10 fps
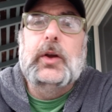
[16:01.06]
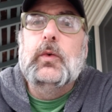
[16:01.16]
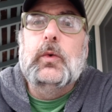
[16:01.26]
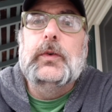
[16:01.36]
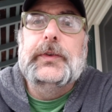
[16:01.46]

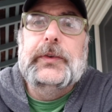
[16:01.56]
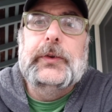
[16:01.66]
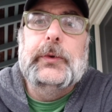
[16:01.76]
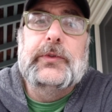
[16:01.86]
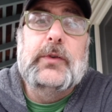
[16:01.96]
cool to
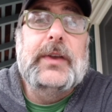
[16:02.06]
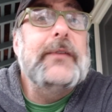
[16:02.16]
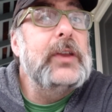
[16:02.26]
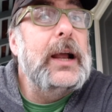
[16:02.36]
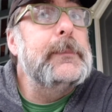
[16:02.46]
do so if you
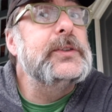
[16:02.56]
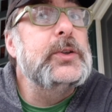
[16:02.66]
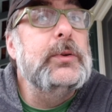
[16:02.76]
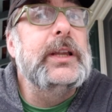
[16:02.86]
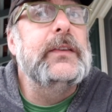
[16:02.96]
have an
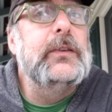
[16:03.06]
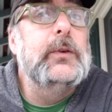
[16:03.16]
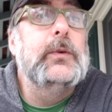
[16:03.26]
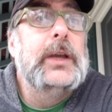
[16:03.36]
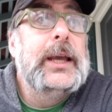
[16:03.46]
opportunity
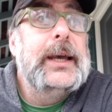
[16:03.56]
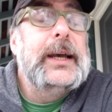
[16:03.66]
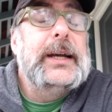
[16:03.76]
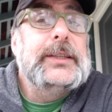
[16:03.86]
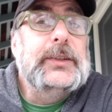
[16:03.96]
to
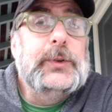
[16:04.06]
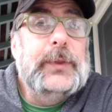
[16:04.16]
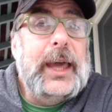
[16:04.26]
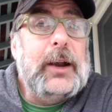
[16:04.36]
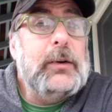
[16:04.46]
to do
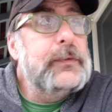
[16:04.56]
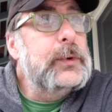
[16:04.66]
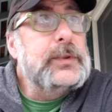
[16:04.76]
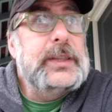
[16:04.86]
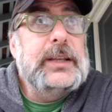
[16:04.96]
that. I don't know if
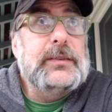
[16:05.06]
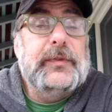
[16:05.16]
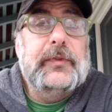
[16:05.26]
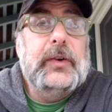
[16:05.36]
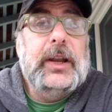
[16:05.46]
those things are
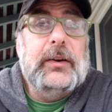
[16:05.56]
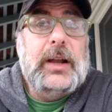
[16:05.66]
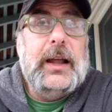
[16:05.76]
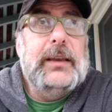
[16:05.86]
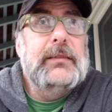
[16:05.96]
free or
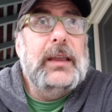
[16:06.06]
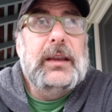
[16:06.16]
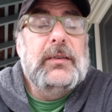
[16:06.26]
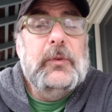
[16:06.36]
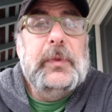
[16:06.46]
not. They
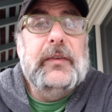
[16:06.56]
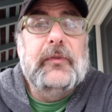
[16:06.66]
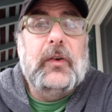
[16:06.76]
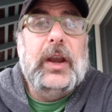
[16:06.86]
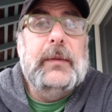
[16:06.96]
could be
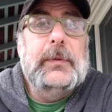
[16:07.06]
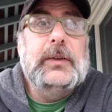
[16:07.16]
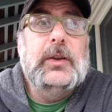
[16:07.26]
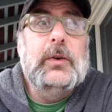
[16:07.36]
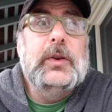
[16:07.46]
free, but
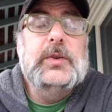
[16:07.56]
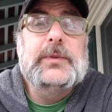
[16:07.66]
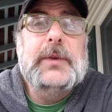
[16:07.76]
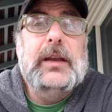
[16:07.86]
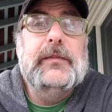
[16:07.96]
you know, use
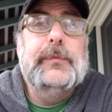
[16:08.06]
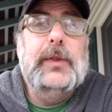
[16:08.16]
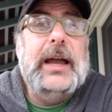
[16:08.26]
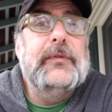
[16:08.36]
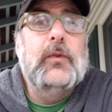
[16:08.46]
some kind of
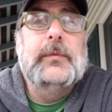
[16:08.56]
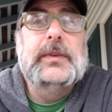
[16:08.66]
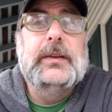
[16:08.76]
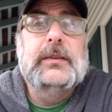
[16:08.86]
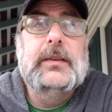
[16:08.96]
platform
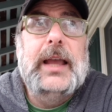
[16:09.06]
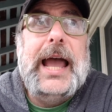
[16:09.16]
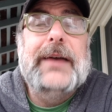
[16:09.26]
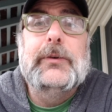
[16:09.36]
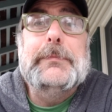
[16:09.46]
to to
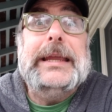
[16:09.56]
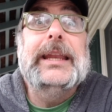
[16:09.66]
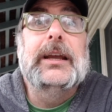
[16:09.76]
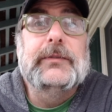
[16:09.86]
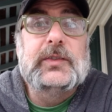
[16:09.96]
have a
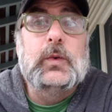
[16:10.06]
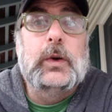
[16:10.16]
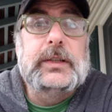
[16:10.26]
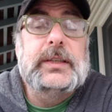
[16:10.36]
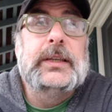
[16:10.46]
meeting of
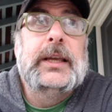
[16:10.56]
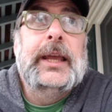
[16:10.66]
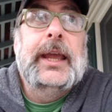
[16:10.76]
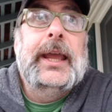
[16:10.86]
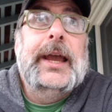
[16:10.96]
sorts,
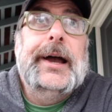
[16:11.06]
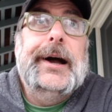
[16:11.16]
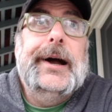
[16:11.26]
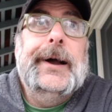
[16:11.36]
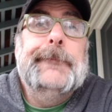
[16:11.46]

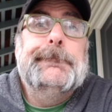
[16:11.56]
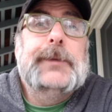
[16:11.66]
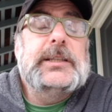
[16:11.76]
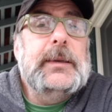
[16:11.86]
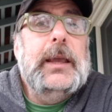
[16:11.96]
because um,
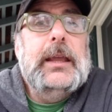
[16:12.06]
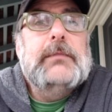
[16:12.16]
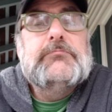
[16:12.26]
it, it,